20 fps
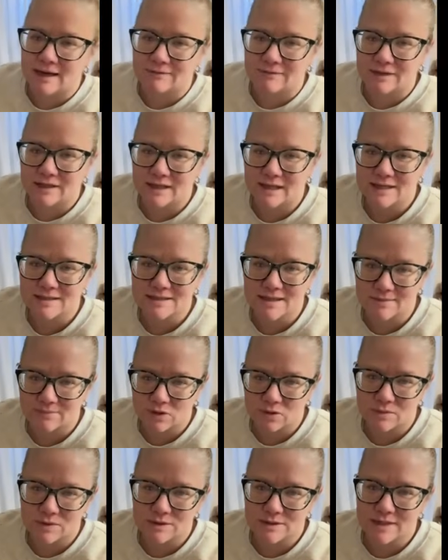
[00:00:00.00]
I realized
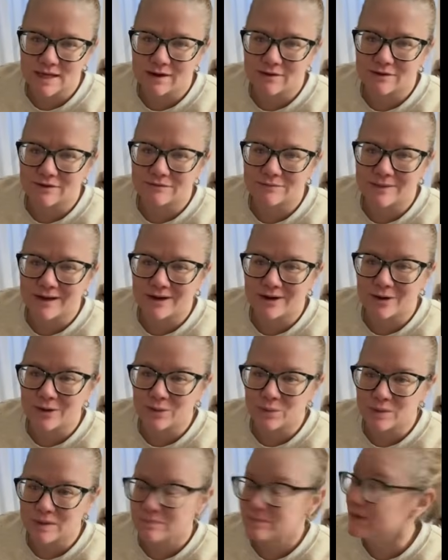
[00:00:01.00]
I'm almost out of my
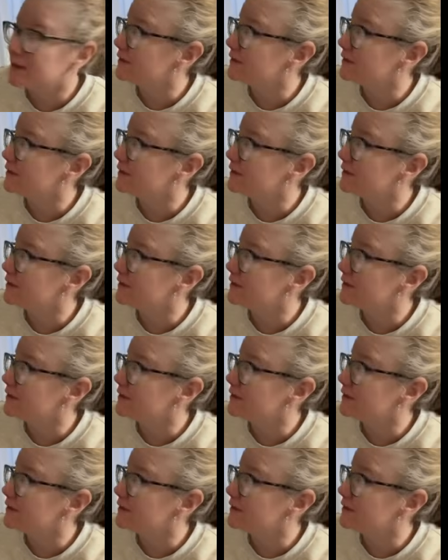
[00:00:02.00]
hard wheat